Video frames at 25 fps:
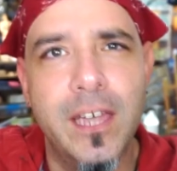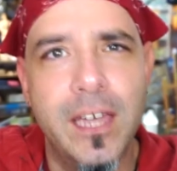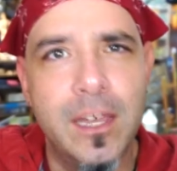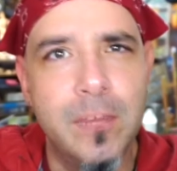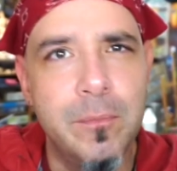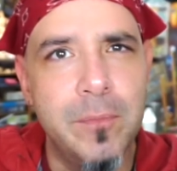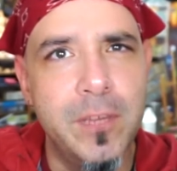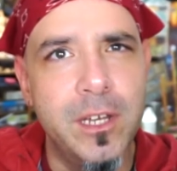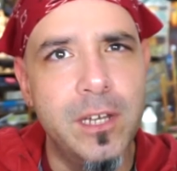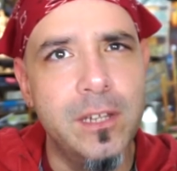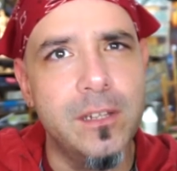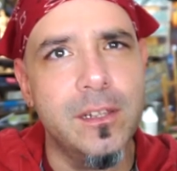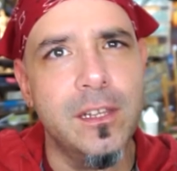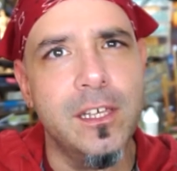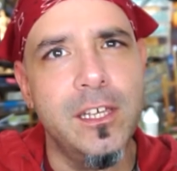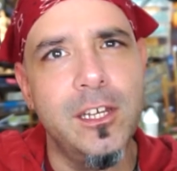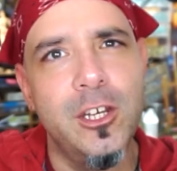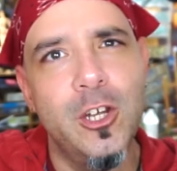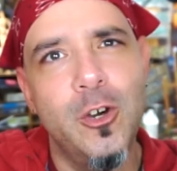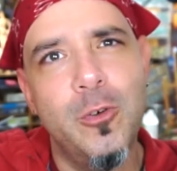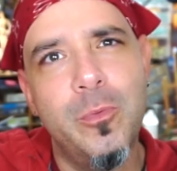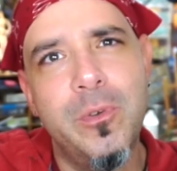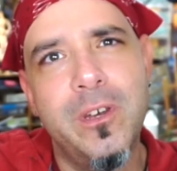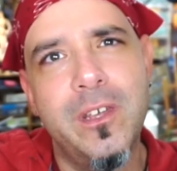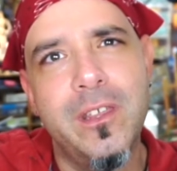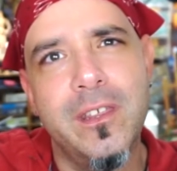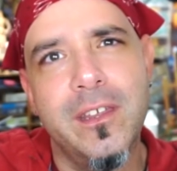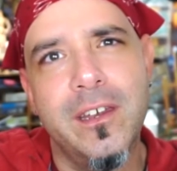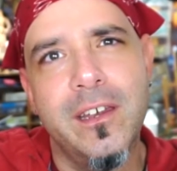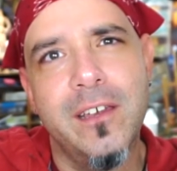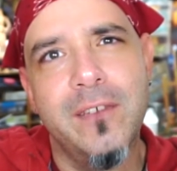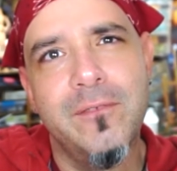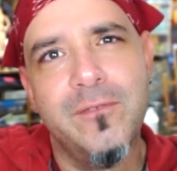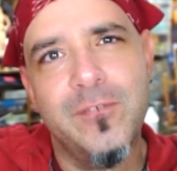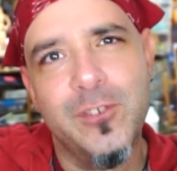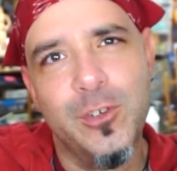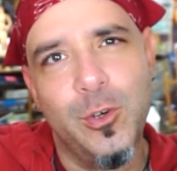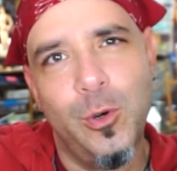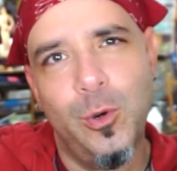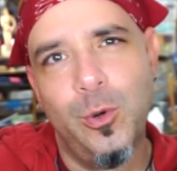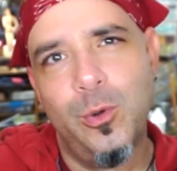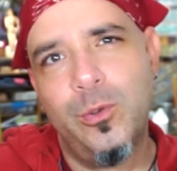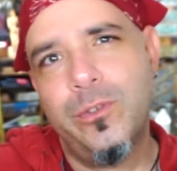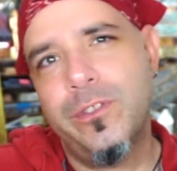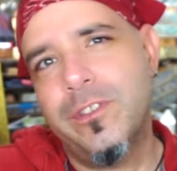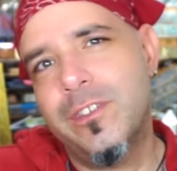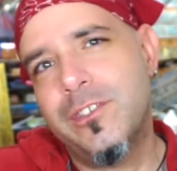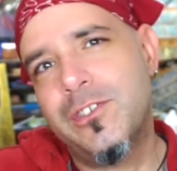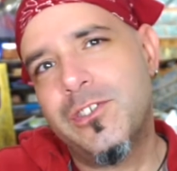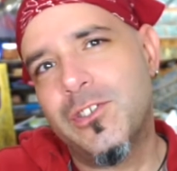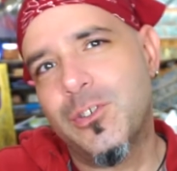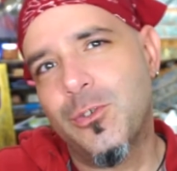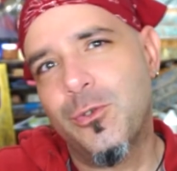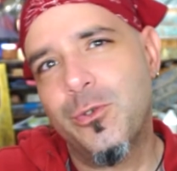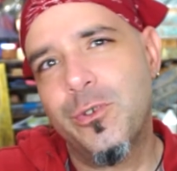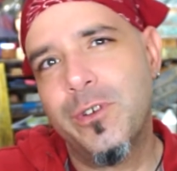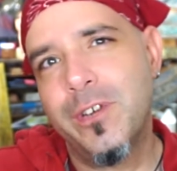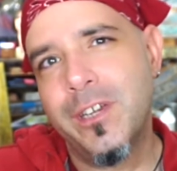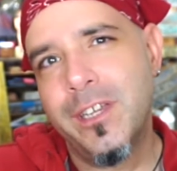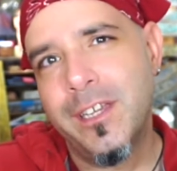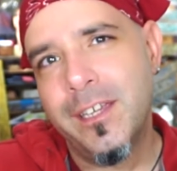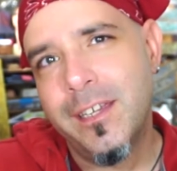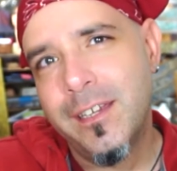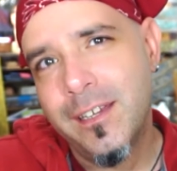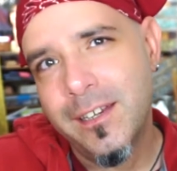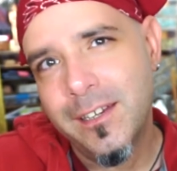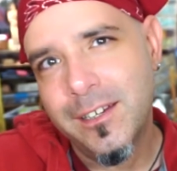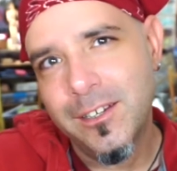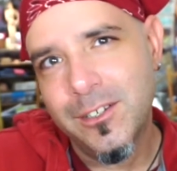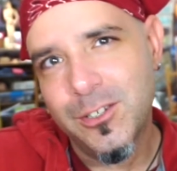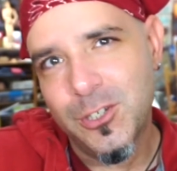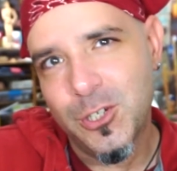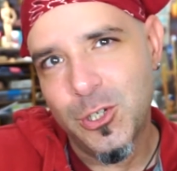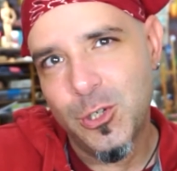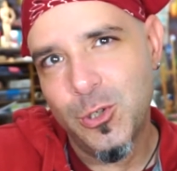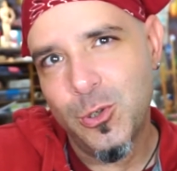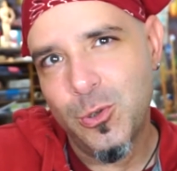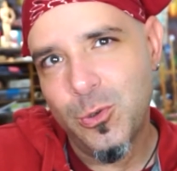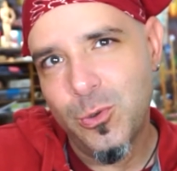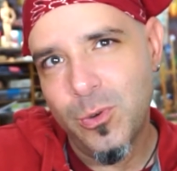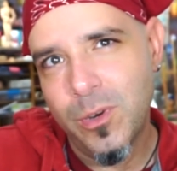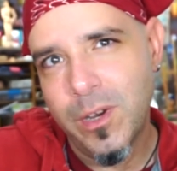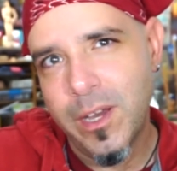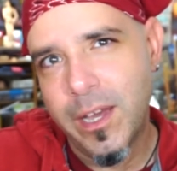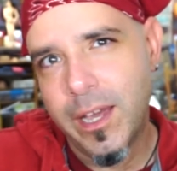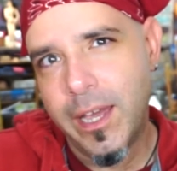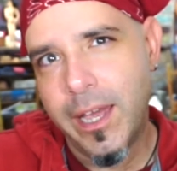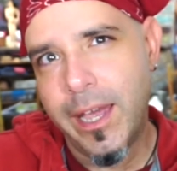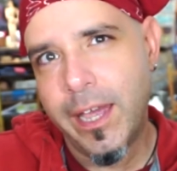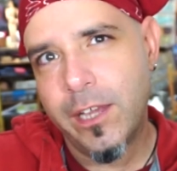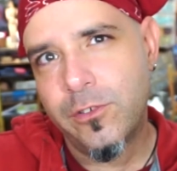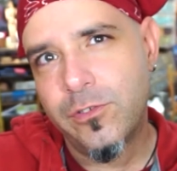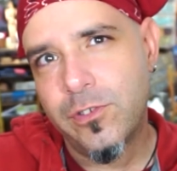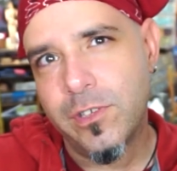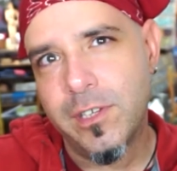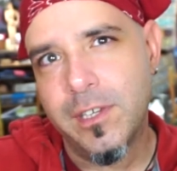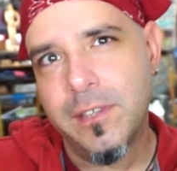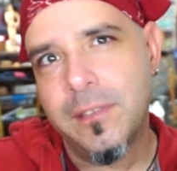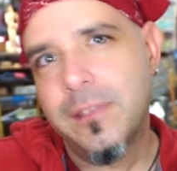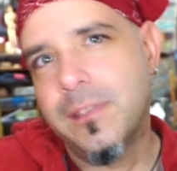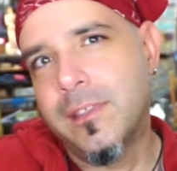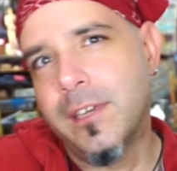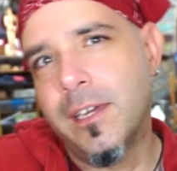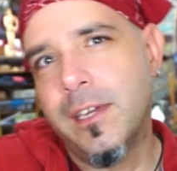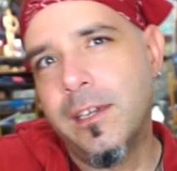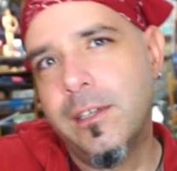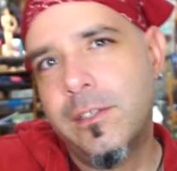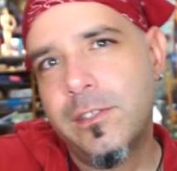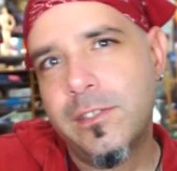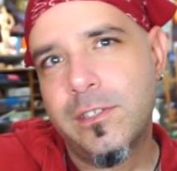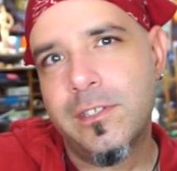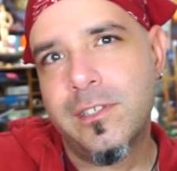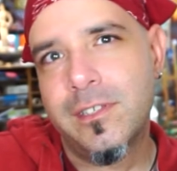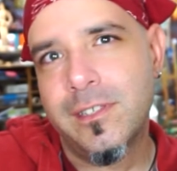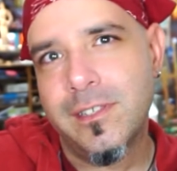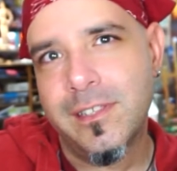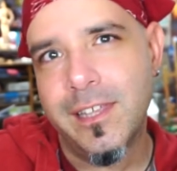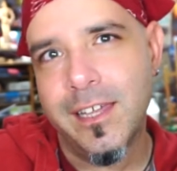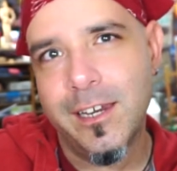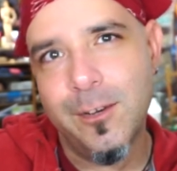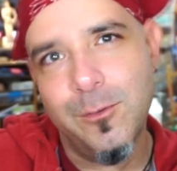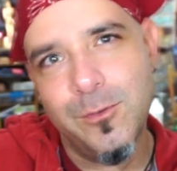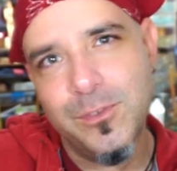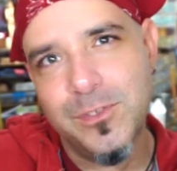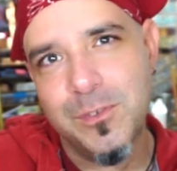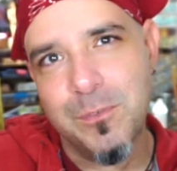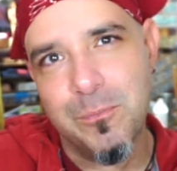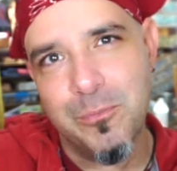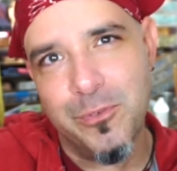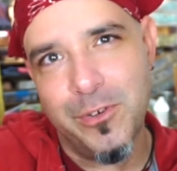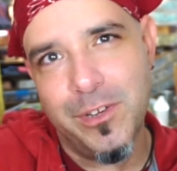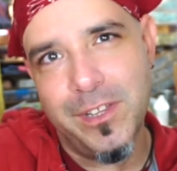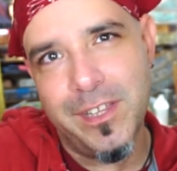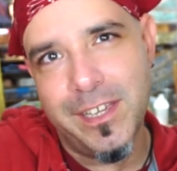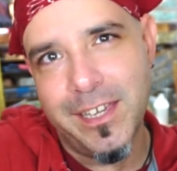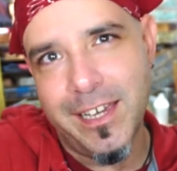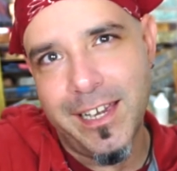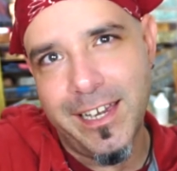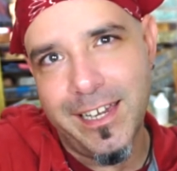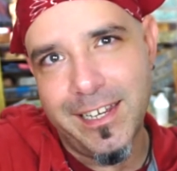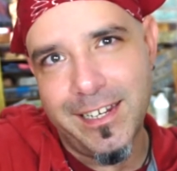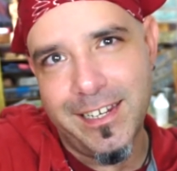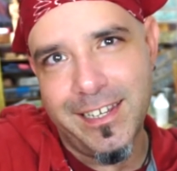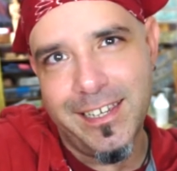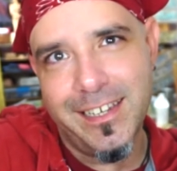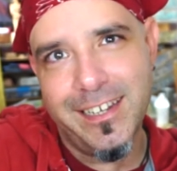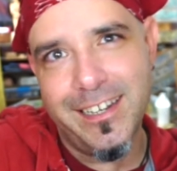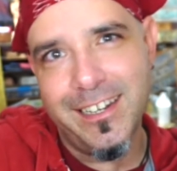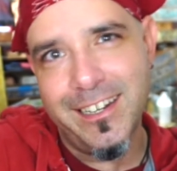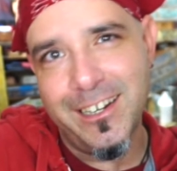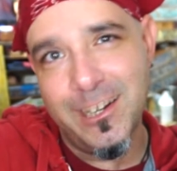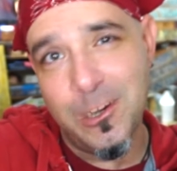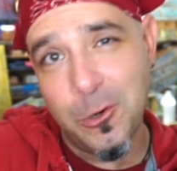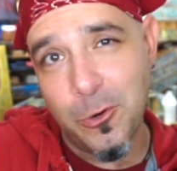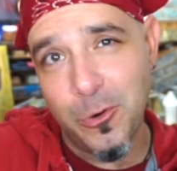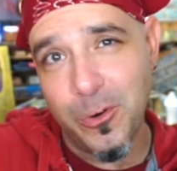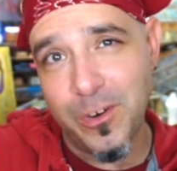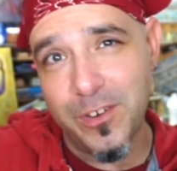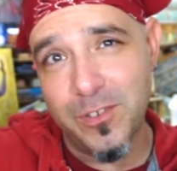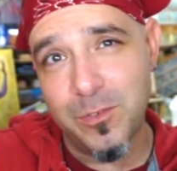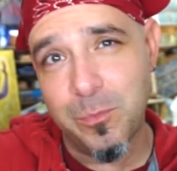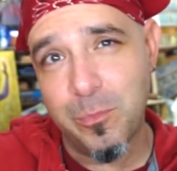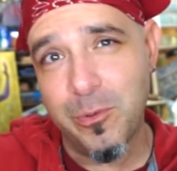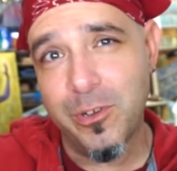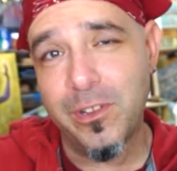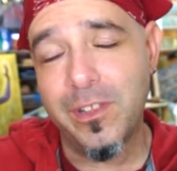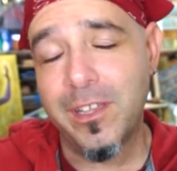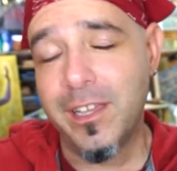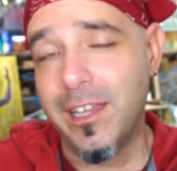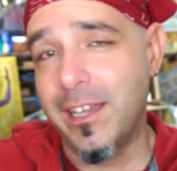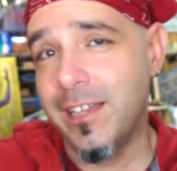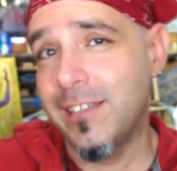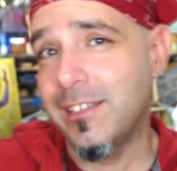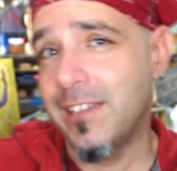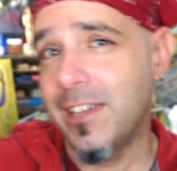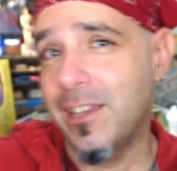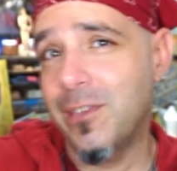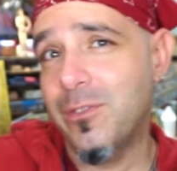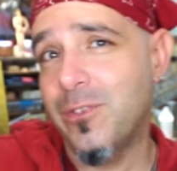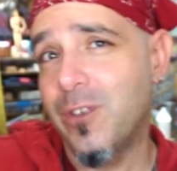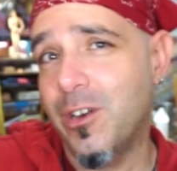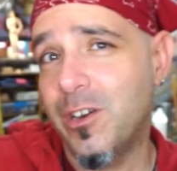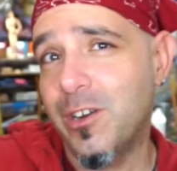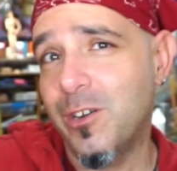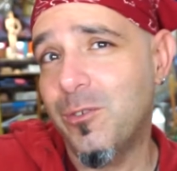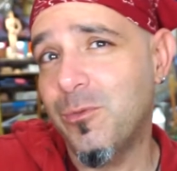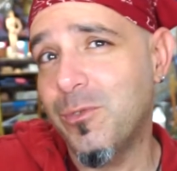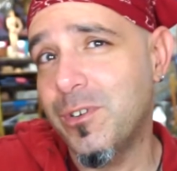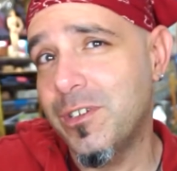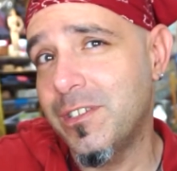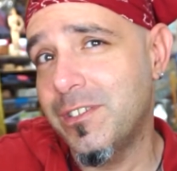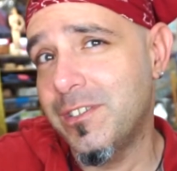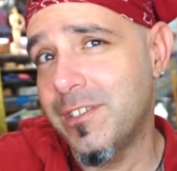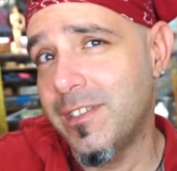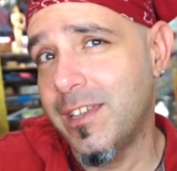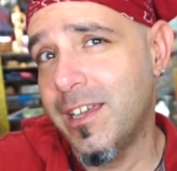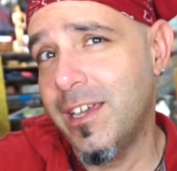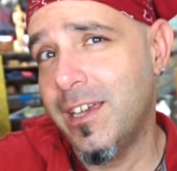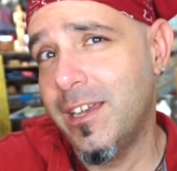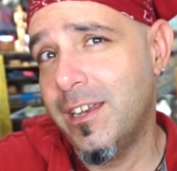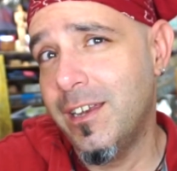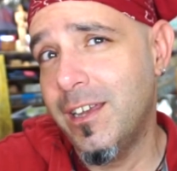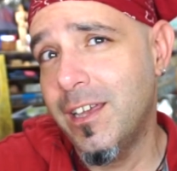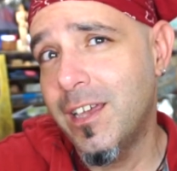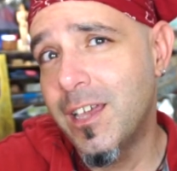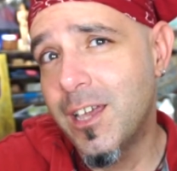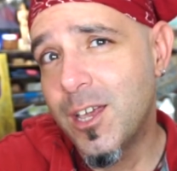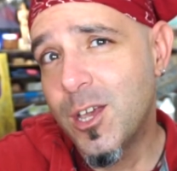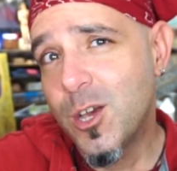Admittedly, nobody that I've told this story to actually thinks that it was a brilliant idea or as brilliant as I thought it was then,